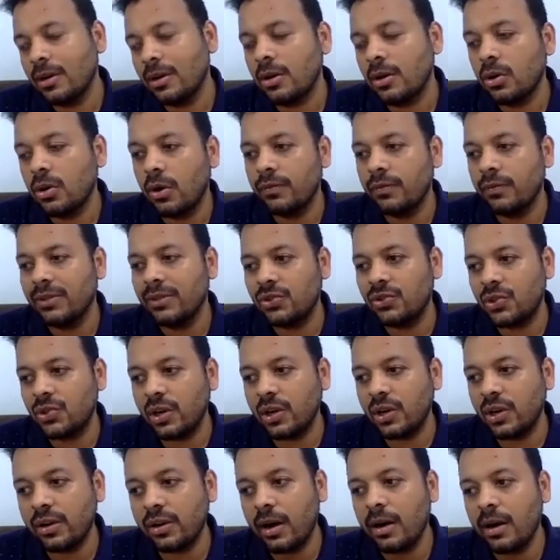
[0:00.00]
of these
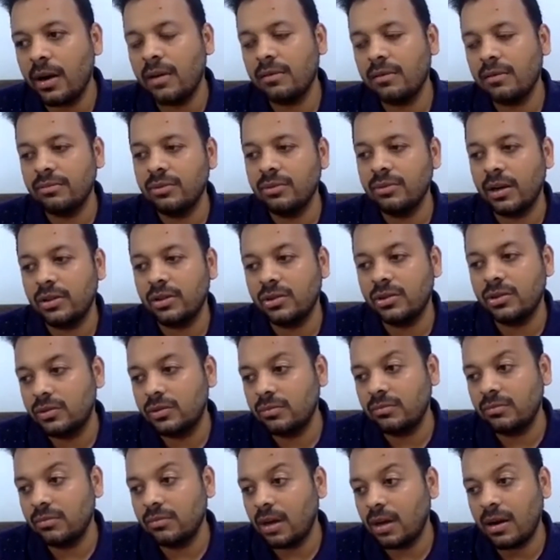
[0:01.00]
children are, are,
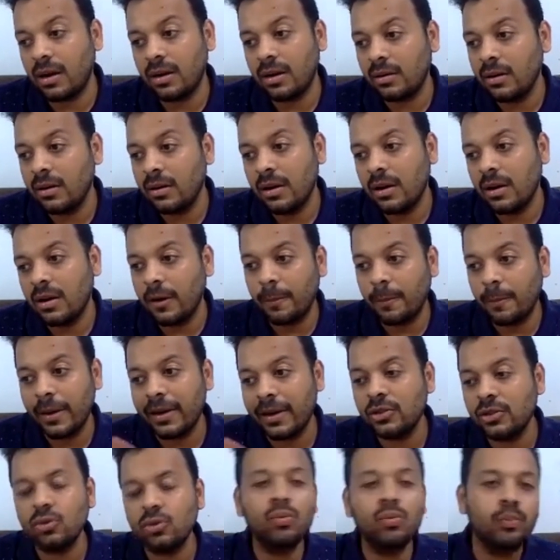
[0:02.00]
are, are
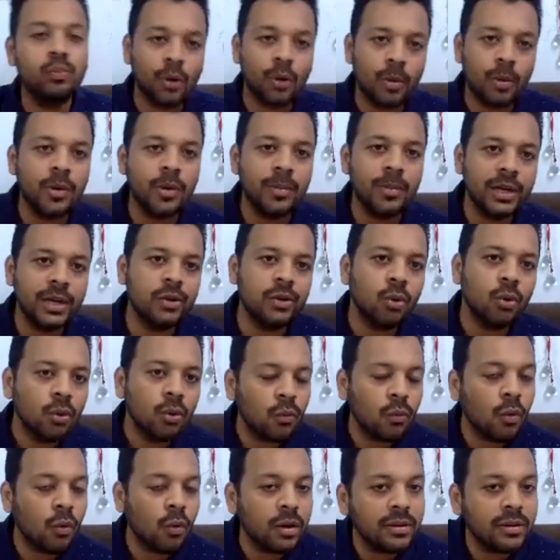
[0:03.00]
parents who probably don't
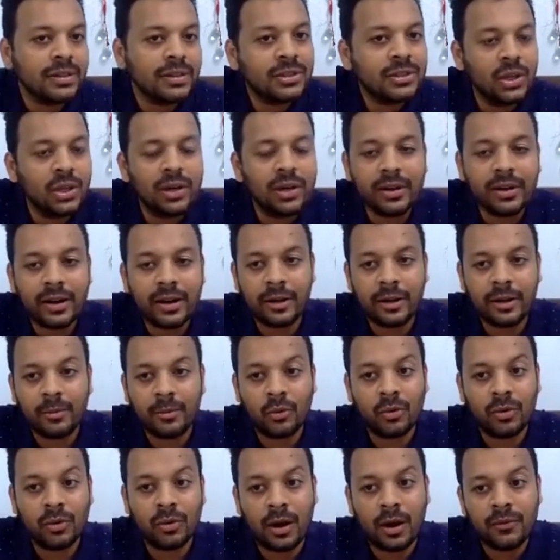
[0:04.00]
want the children
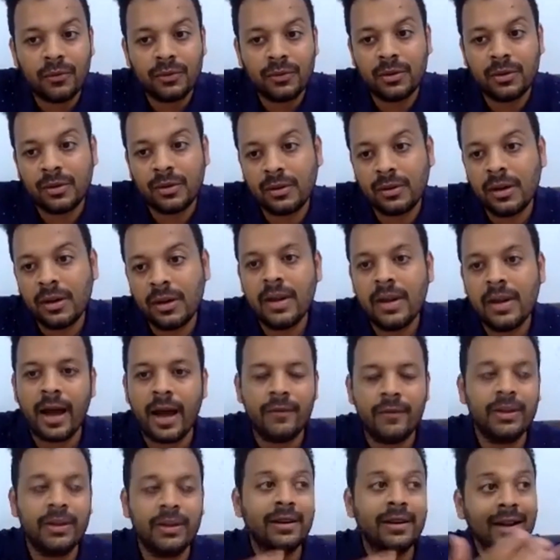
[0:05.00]
anymore after
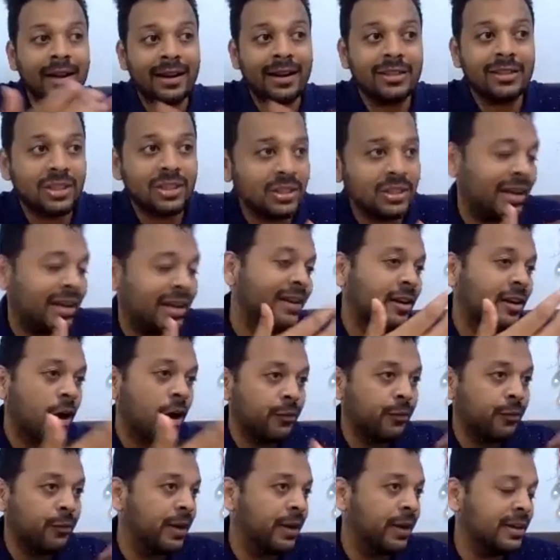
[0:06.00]
having clandestine
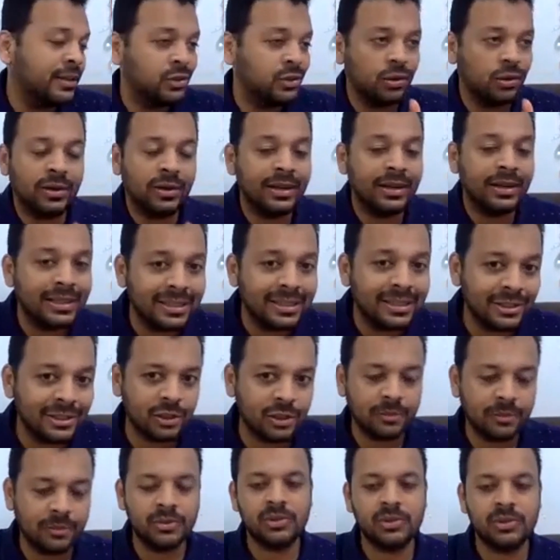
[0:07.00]
affairs or
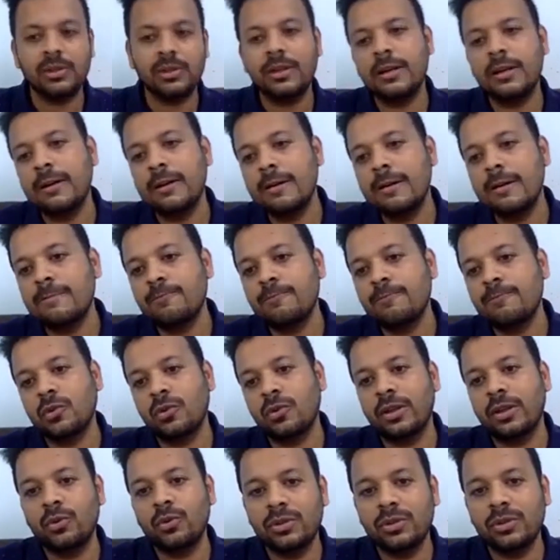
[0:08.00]
relationships.
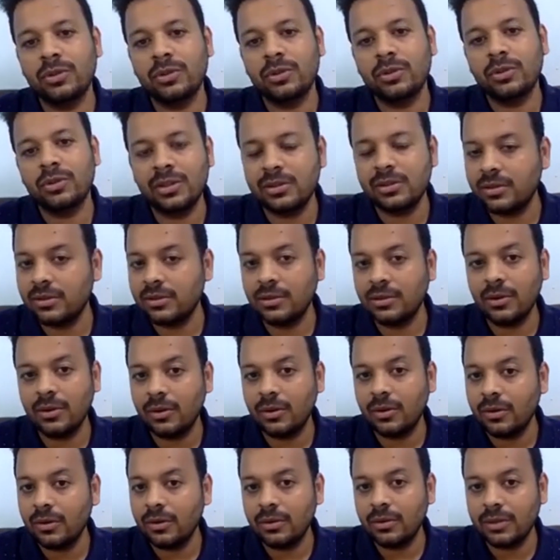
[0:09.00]
So they would just,
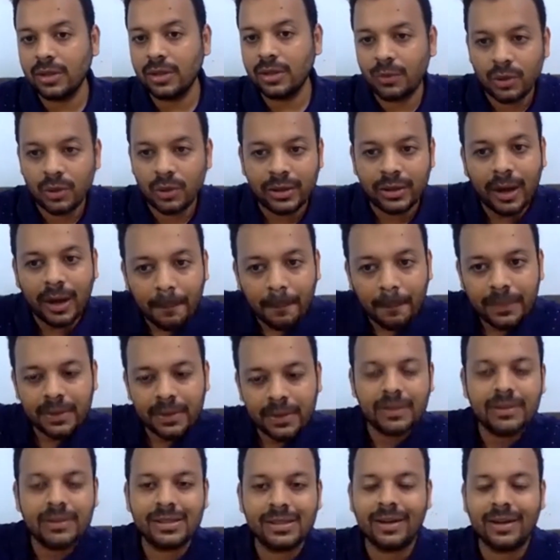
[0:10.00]
you know, they would dump
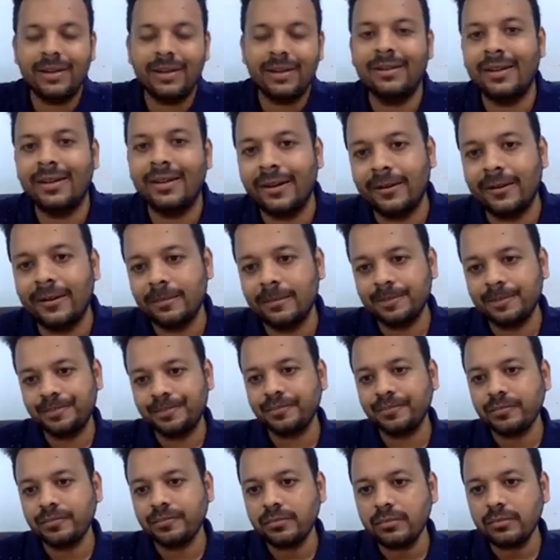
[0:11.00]
the child there.
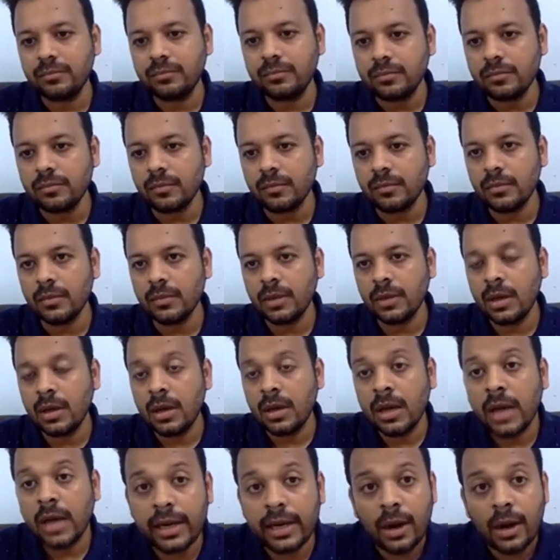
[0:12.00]
And now